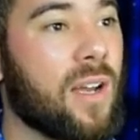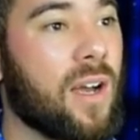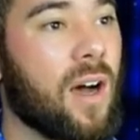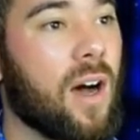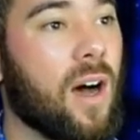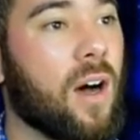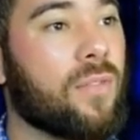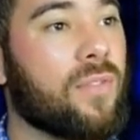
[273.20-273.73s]

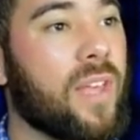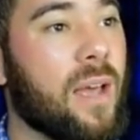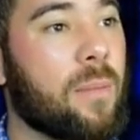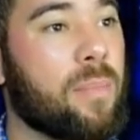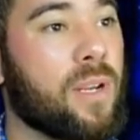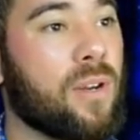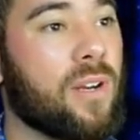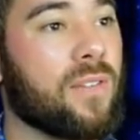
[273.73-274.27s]
of that
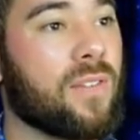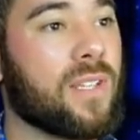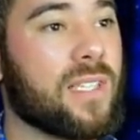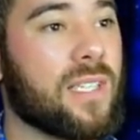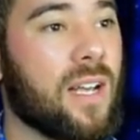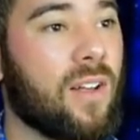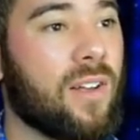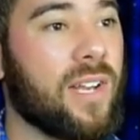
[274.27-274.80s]
period of
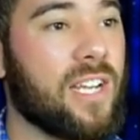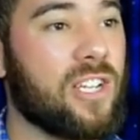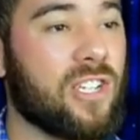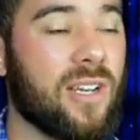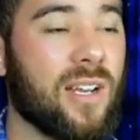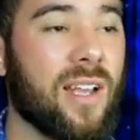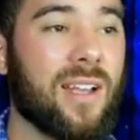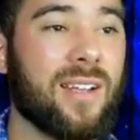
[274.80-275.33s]

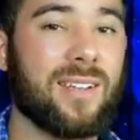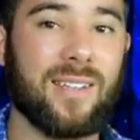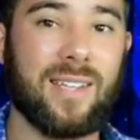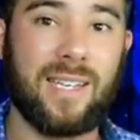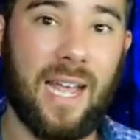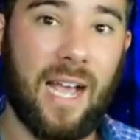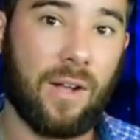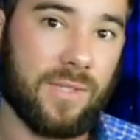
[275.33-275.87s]
consolidation to the
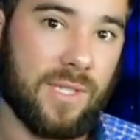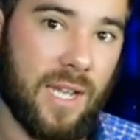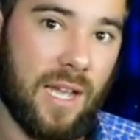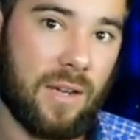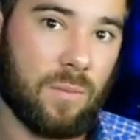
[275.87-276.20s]
downside.